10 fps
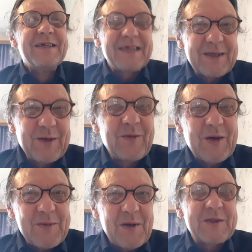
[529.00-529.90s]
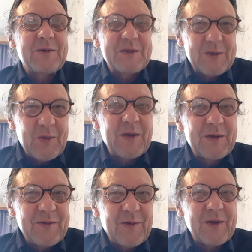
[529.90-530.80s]
Thank you very much. I wish you a
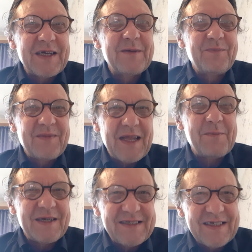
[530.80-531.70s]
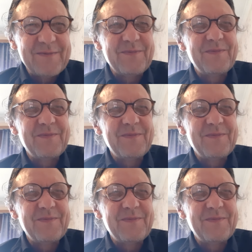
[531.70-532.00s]
wonderful day. Namaste.